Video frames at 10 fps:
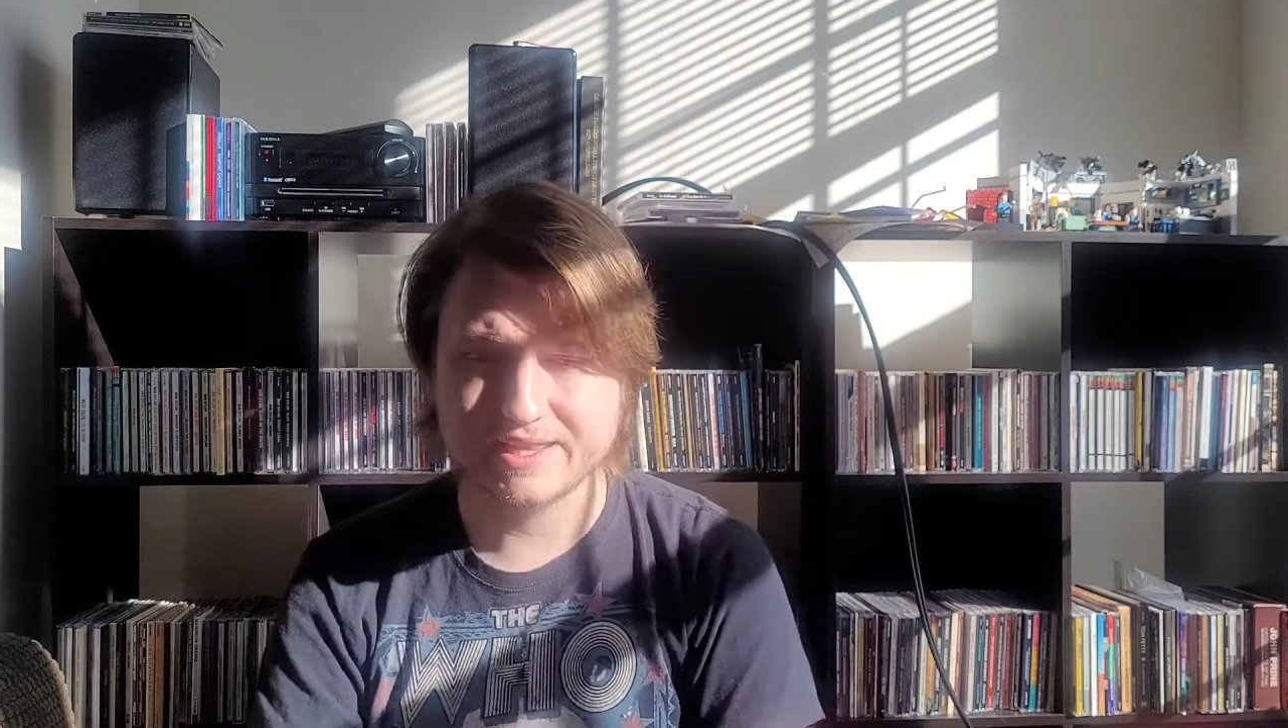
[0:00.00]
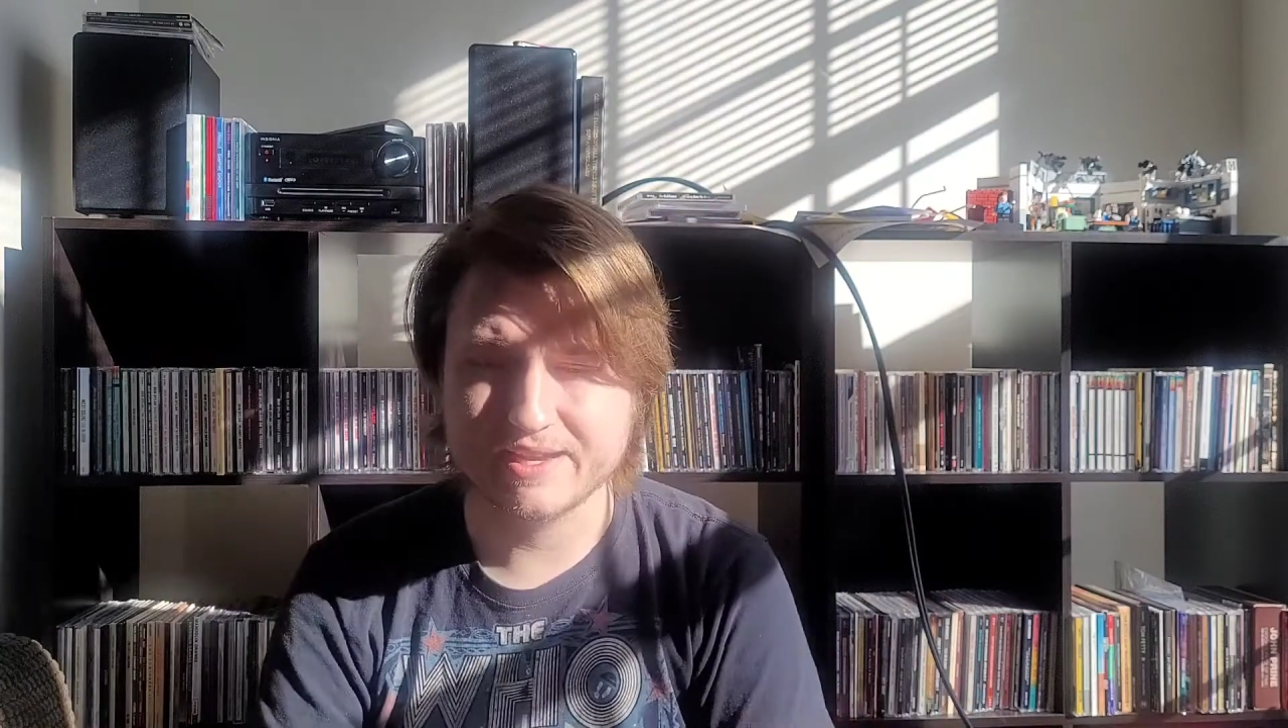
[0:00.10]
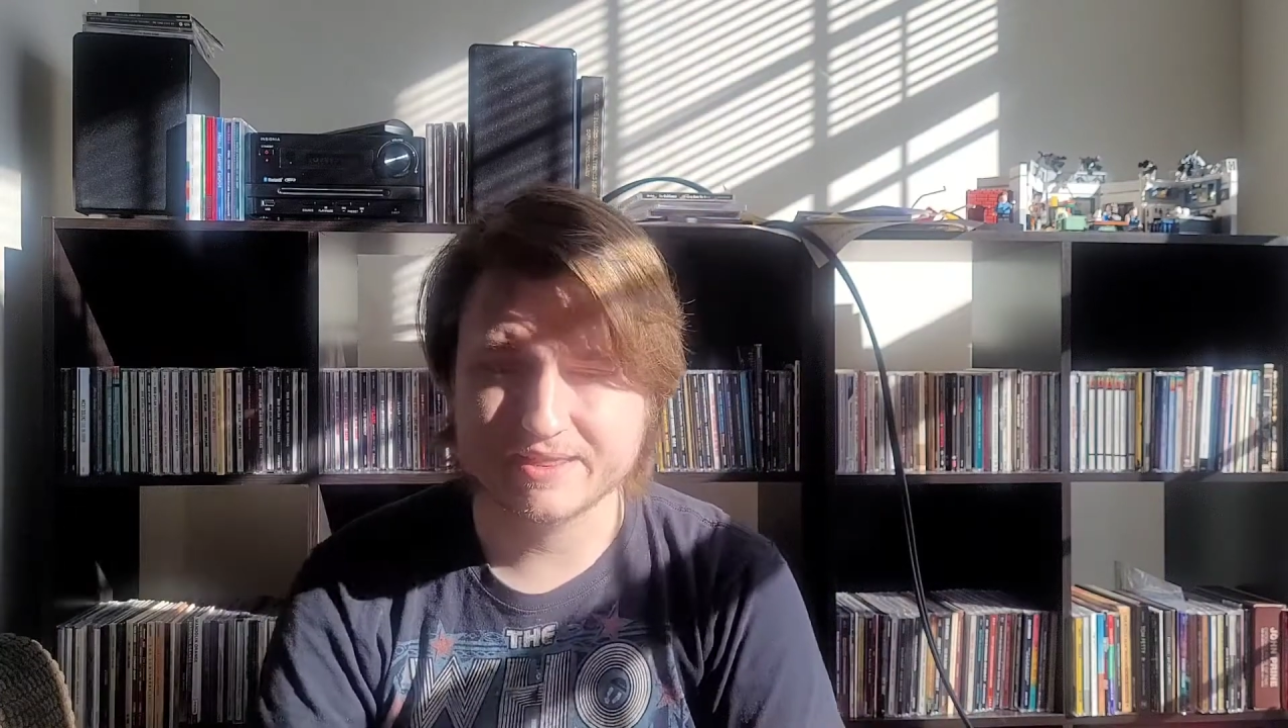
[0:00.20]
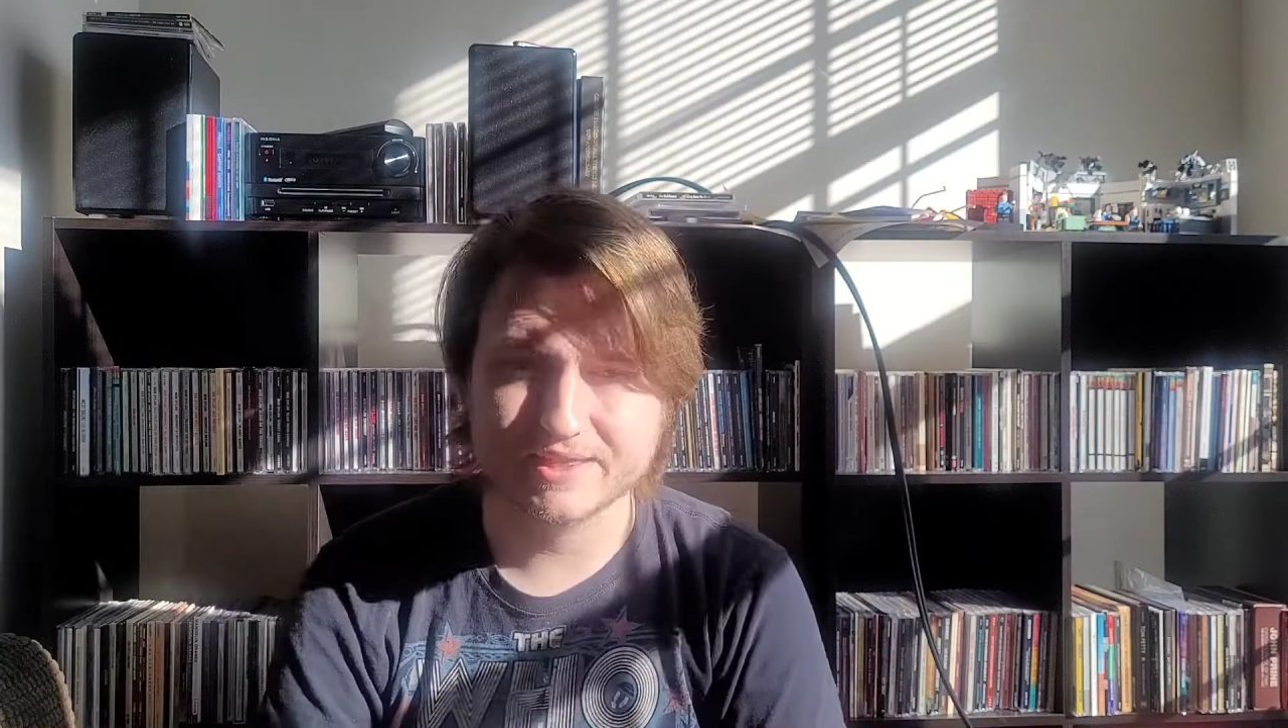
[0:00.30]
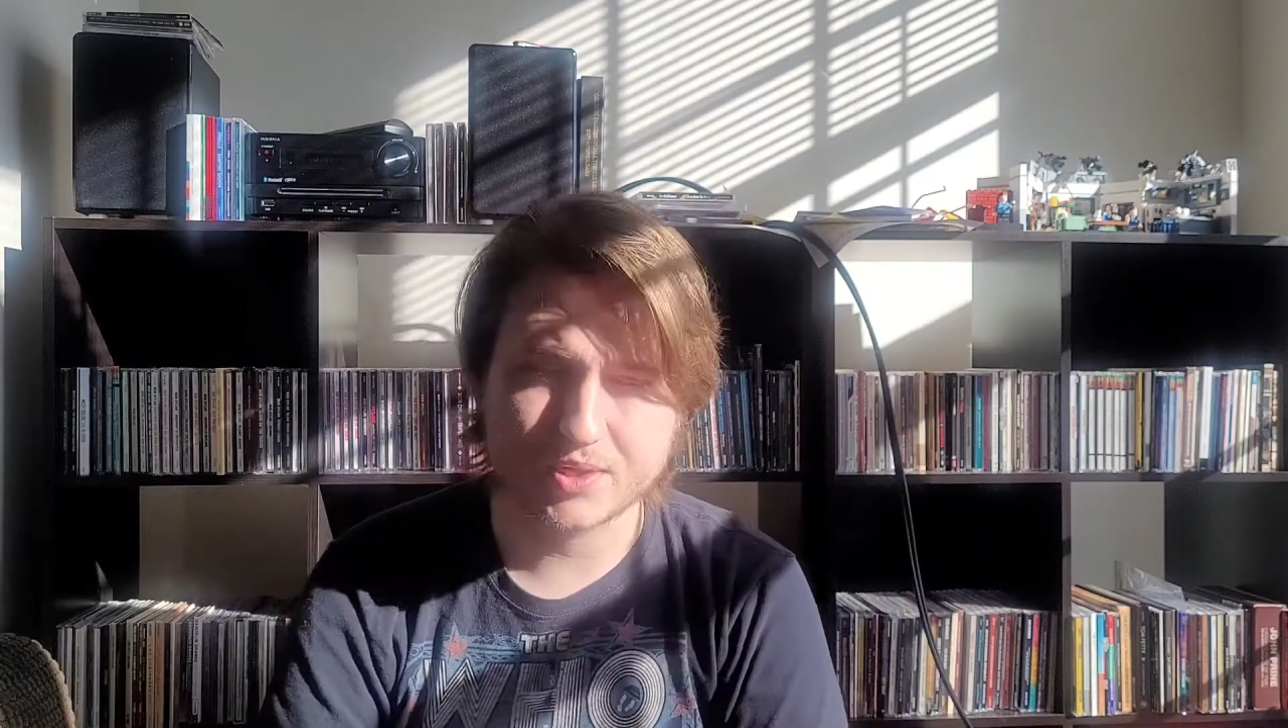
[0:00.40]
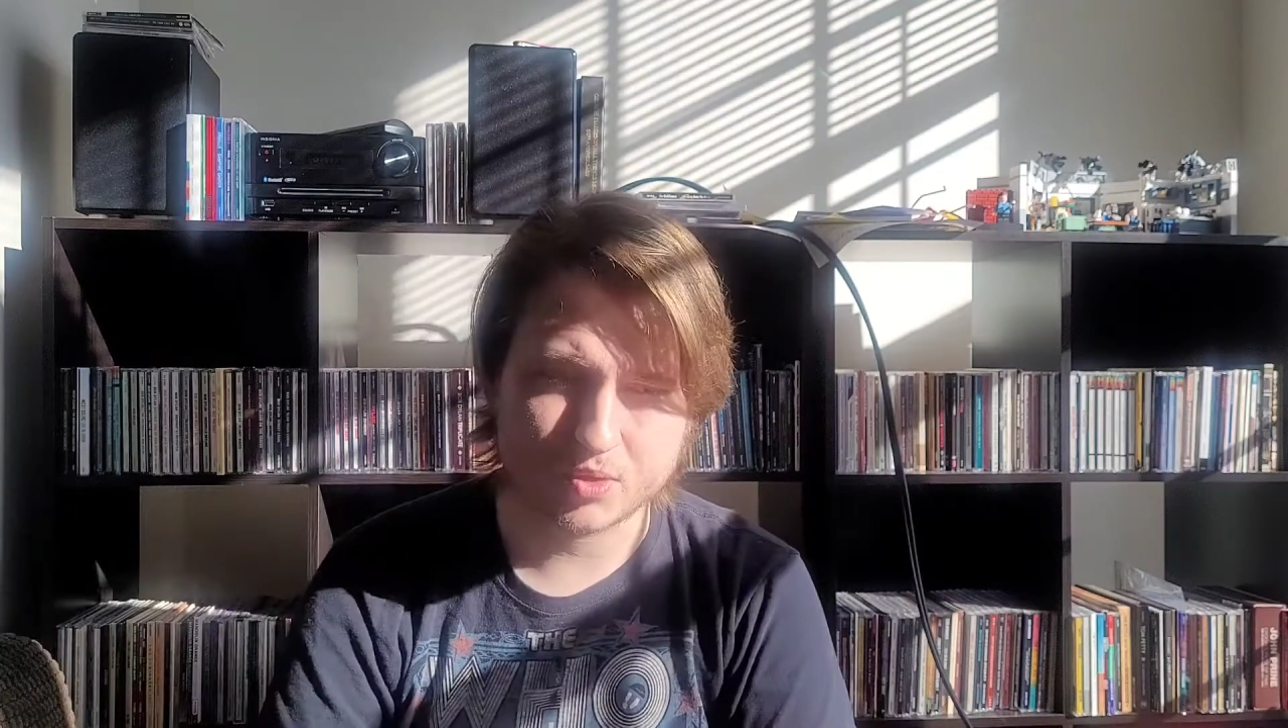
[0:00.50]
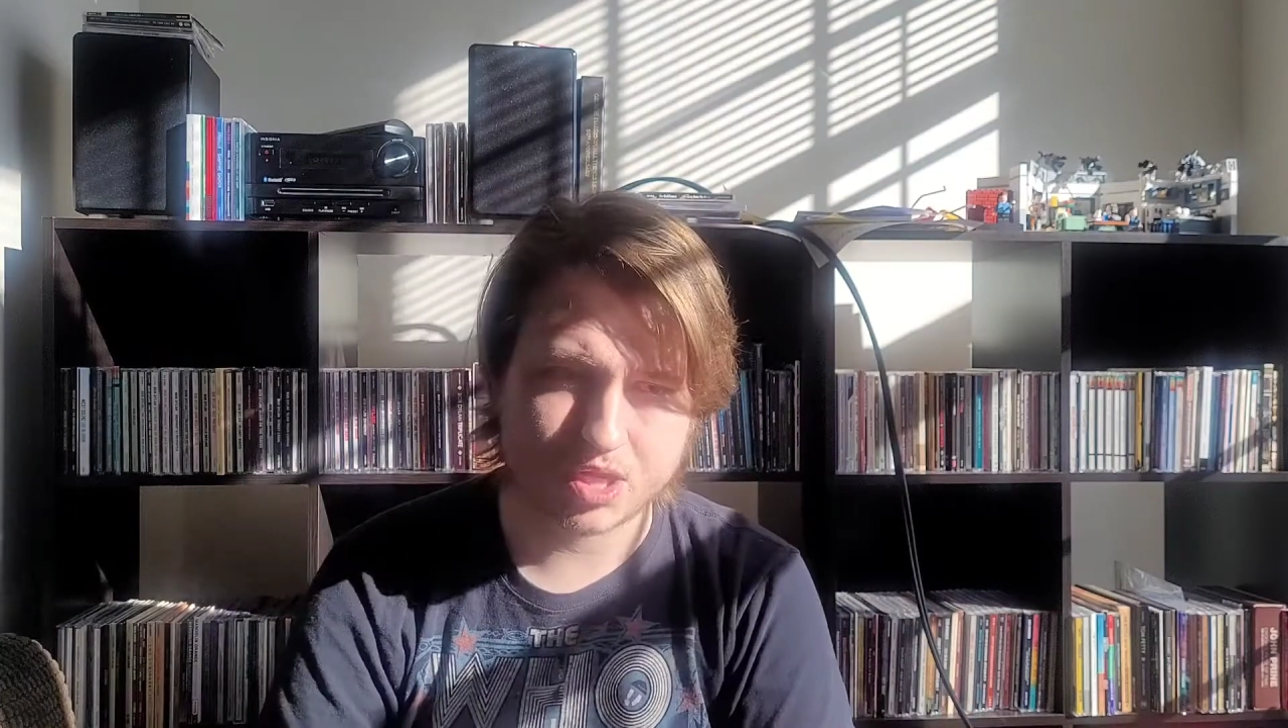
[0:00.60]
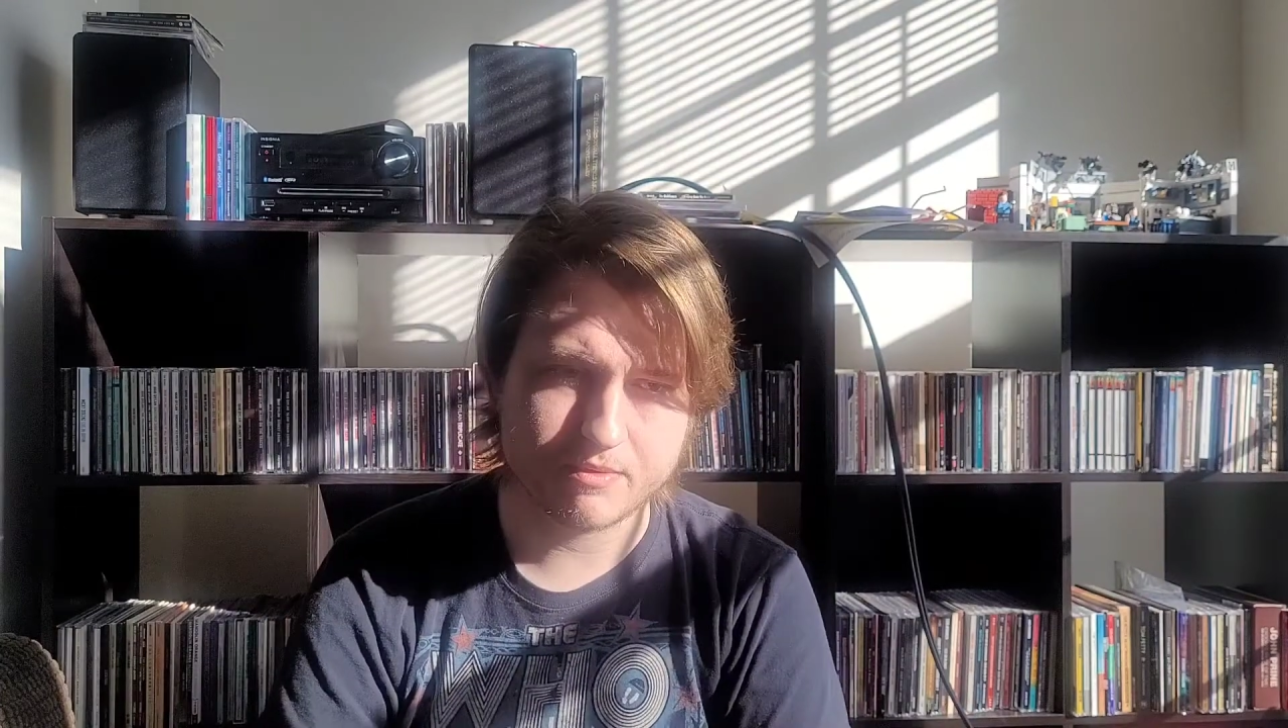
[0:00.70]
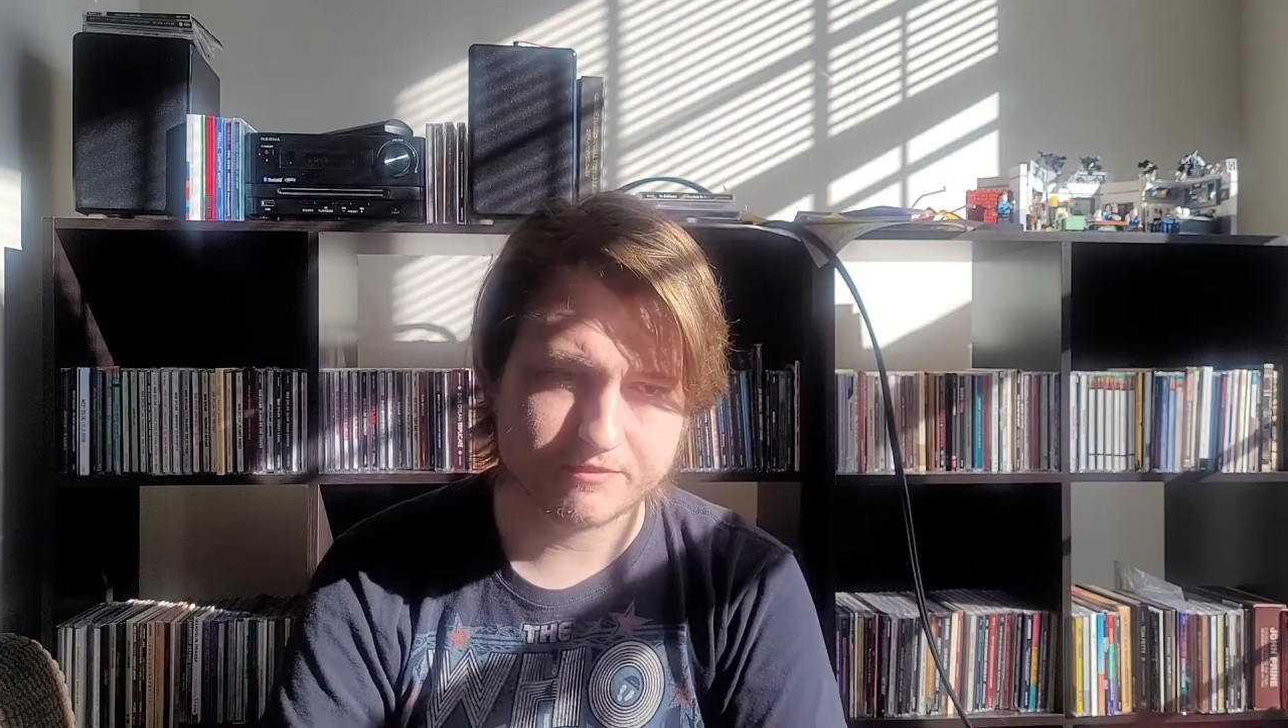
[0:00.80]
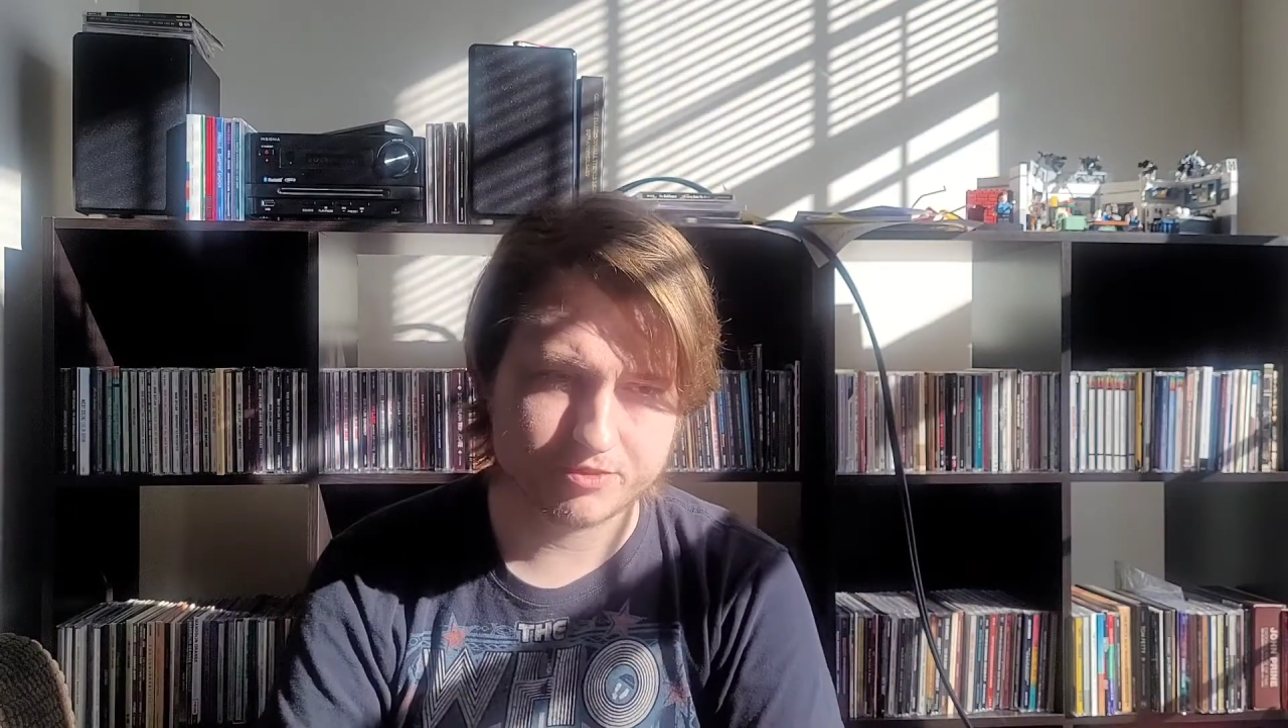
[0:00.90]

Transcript: I think they were coming